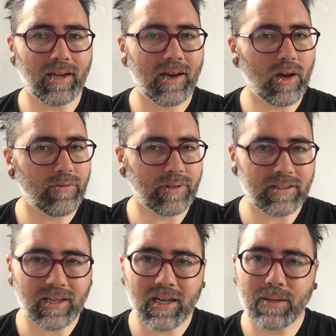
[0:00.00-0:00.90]
I often
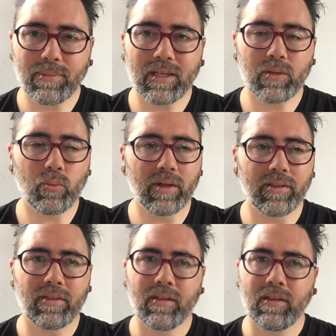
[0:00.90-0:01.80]
come in
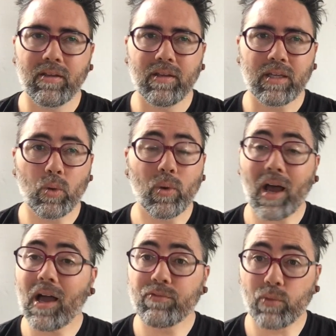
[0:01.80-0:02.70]
with what
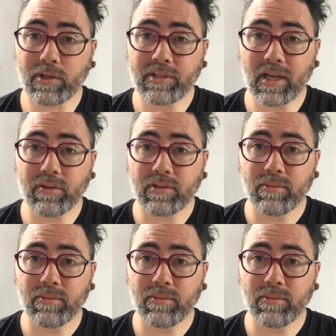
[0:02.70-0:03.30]
I've worked out,